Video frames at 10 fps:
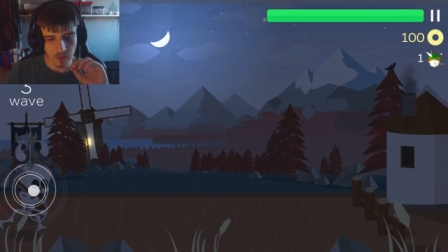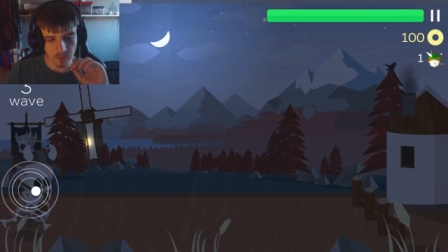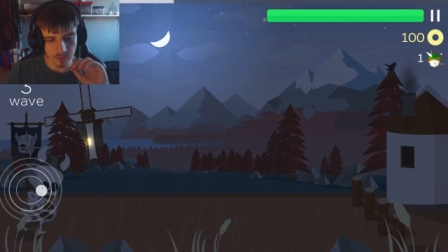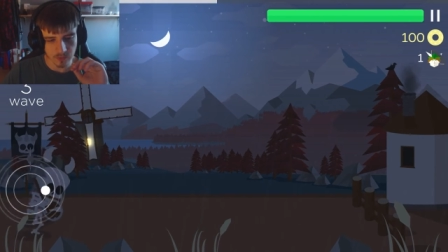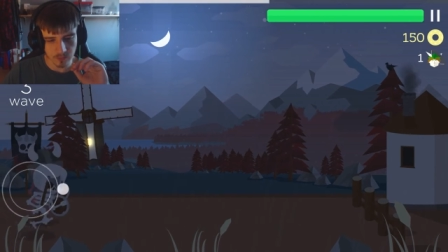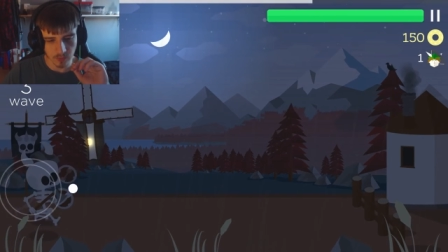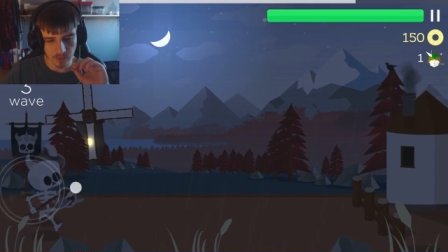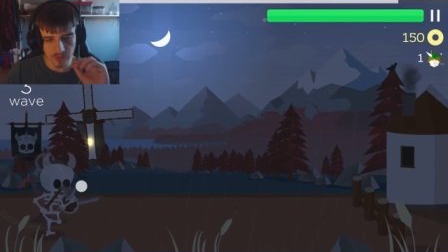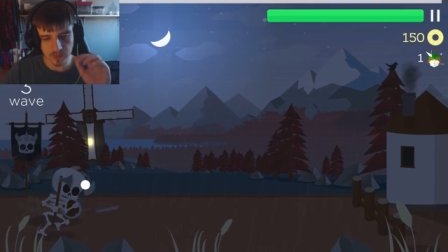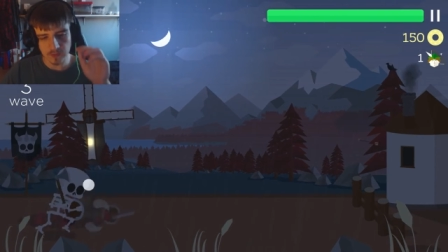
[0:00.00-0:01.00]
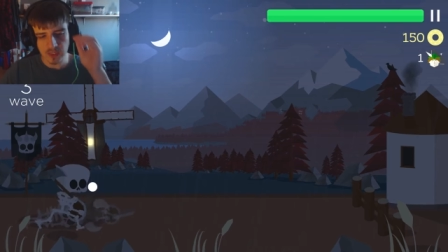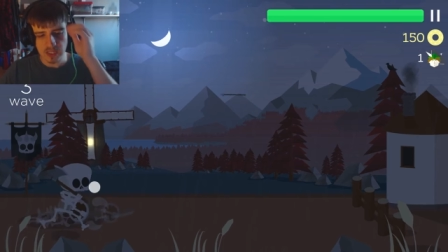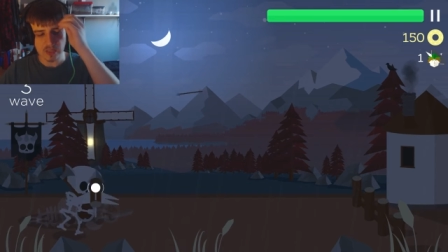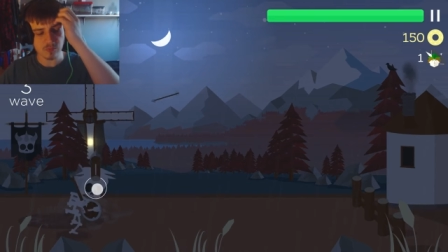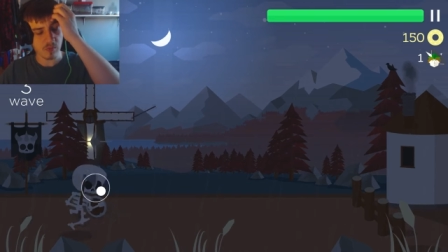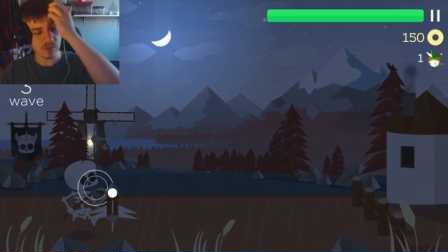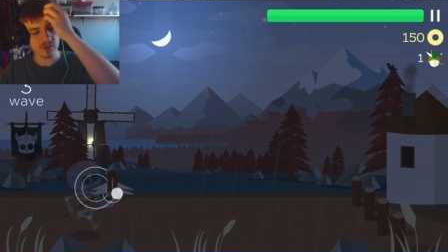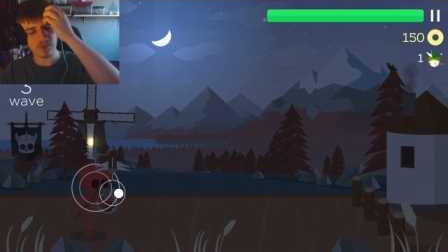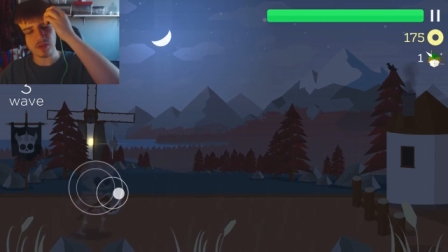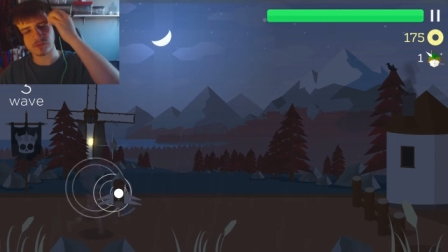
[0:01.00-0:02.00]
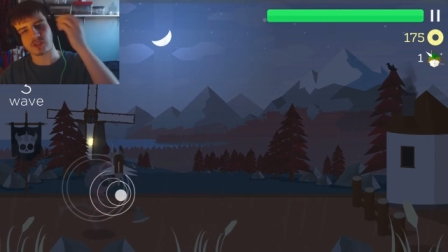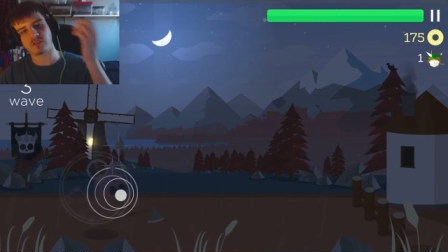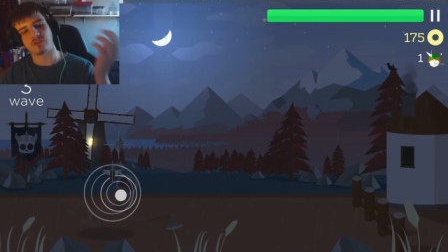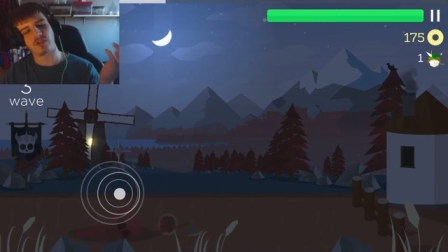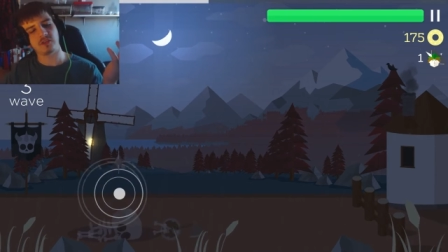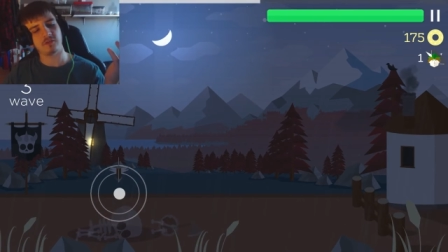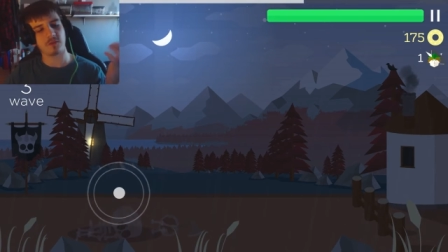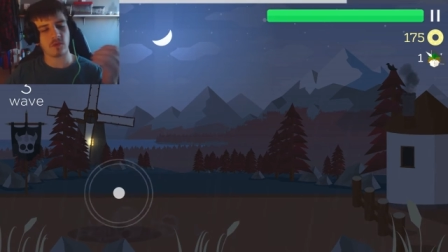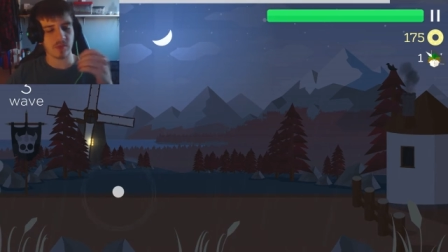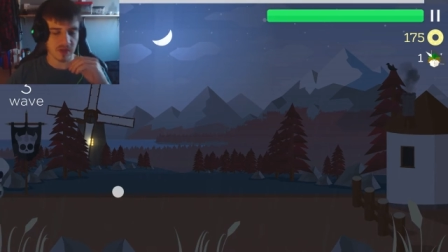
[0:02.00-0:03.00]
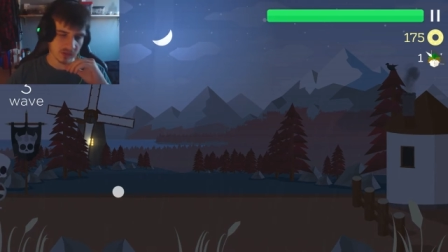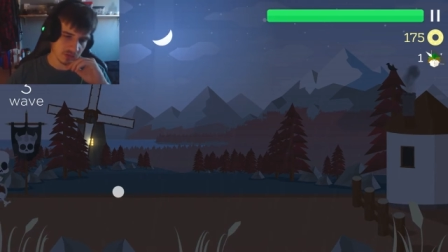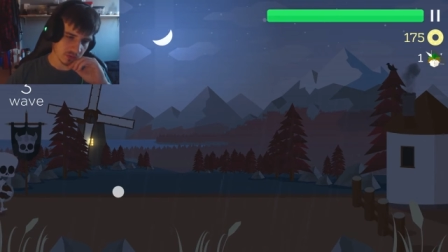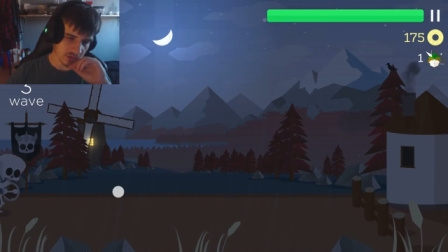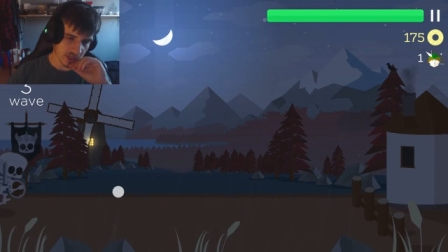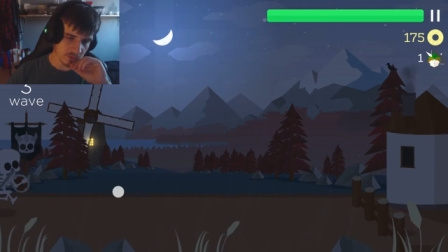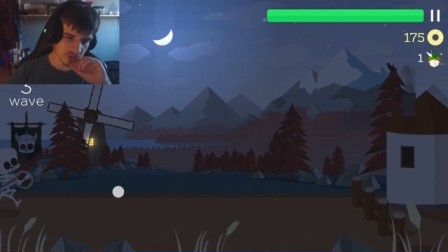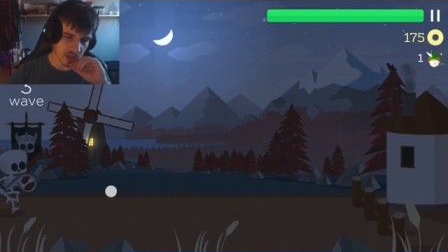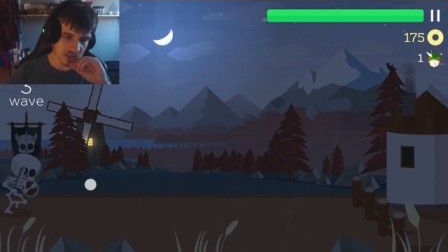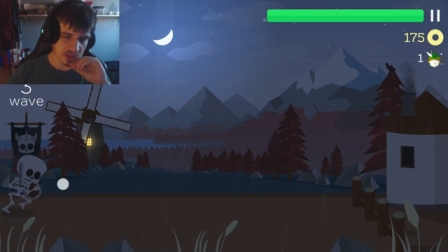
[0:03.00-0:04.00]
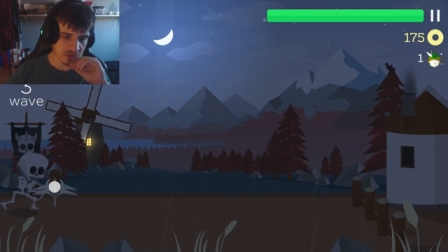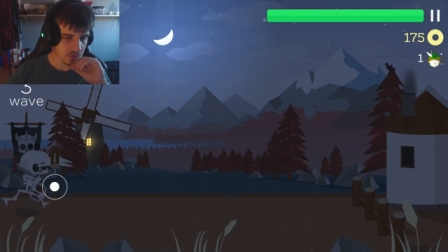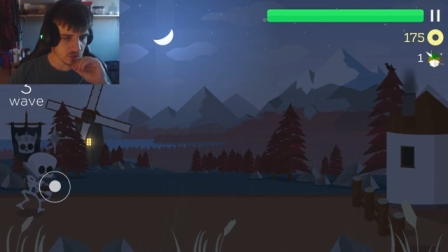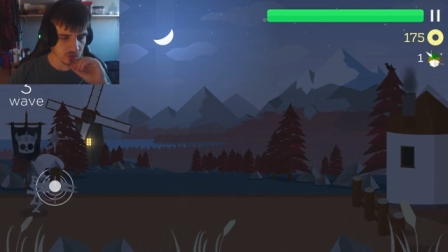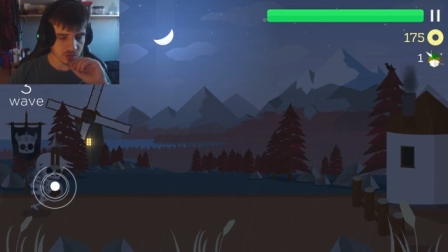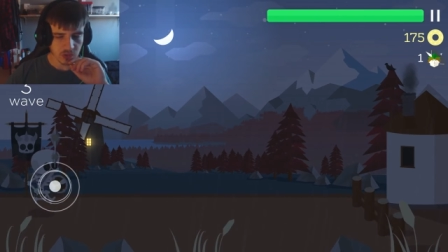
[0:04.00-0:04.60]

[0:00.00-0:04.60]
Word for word: You could probably that's probably something else I could suggest if you want to play games like this, or